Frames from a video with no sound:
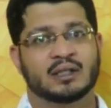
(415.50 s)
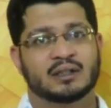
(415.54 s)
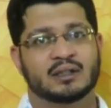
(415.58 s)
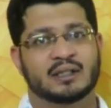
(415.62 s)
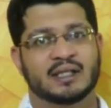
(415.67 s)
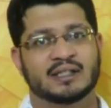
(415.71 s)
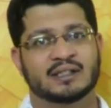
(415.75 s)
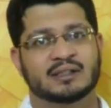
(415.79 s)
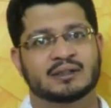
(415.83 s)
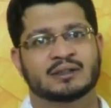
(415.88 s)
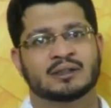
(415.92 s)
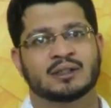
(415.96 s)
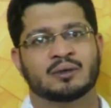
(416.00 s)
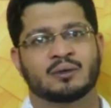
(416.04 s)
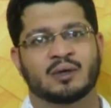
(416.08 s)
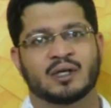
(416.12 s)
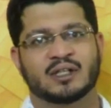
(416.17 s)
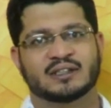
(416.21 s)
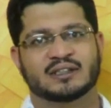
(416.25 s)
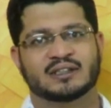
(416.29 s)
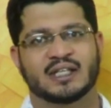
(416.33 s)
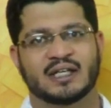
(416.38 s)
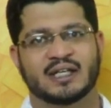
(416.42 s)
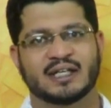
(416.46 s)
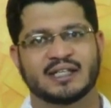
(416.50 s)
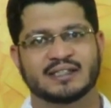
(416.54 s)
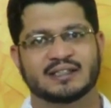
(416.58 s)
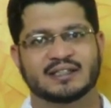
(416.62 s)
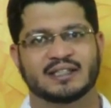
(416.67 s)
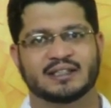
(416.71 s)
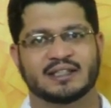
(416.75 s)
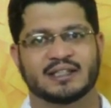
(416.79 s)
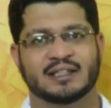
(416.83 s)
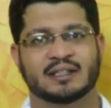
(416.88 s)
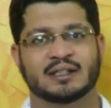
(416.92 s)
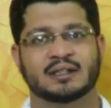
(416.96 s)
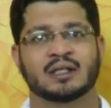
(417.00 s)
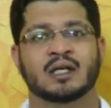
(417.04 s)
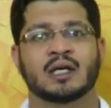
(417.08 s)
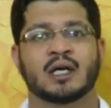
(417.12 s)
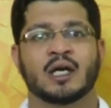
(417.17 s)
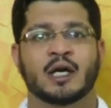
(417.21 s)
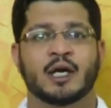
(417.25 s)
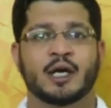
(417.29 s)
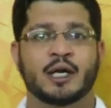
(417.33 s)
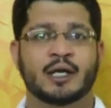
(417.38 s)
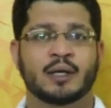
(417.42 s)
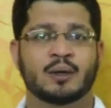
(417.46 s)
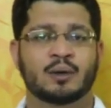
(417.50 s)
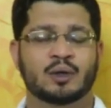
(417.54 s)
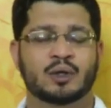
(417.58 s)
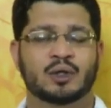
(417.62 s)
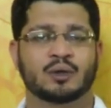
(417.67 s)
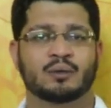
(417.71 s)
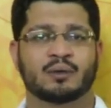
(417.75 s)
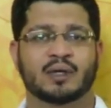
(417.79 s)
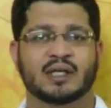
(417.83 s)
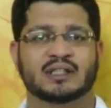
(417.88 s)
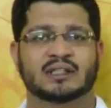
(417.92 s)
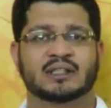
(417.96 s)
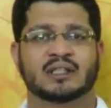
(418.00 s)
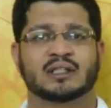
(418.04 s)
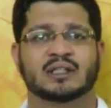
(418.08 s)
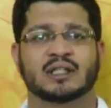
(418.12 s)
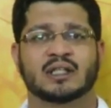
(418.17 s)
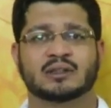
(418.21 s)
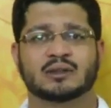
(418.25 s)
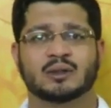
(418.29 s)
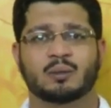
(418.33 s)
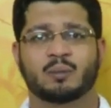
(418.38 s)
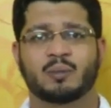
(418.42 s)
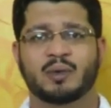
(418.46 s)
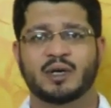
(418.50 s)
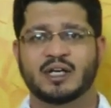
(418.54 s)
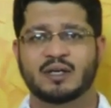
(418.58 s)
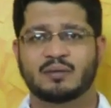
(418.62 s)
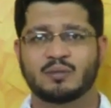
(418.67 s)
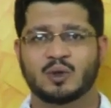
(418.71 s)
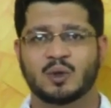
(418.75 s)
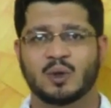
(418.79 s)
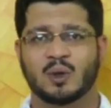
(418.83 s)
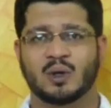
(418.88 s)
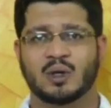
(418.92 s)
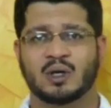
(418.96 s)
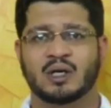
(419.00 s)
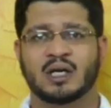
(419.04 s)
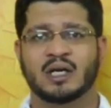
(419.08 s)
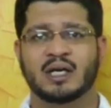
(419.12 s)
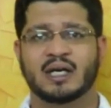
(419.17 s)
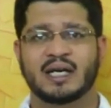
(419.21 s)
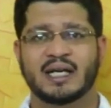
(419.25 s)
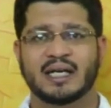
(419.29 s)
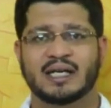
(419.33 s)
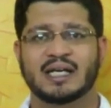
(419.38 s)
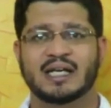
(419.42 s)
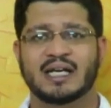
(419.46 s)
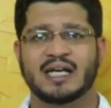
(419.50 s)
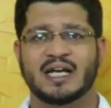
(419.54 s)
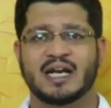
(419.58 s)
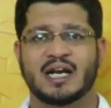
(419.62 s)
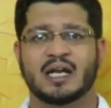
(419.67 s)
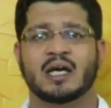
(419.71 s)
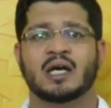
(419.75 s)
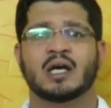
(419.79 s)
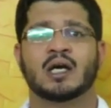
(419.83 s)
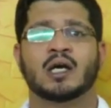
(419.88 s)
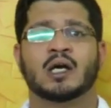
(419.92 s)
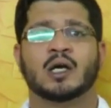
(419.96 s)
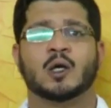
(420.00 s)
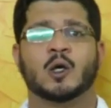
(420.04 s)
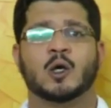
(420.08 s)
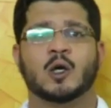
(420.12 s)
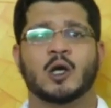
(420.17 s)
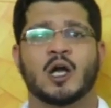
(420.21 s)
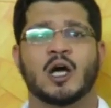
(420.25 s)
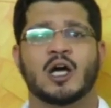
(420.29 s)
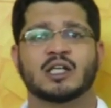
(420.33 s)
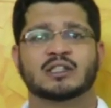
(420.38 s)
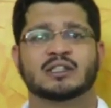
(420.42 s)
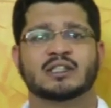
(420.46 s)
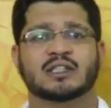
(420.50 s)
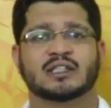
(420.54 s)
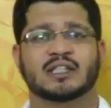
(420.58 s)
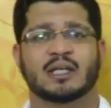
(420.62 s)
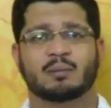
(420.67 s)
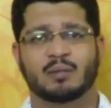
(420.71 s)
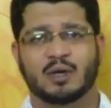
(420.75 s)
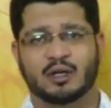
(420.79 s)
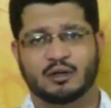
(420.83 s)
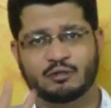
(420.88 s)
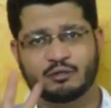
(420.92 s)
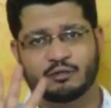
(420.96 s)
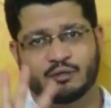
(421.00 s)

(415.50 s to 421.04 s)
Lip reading: This was the reasoning due to which the Supreme Court declared clause number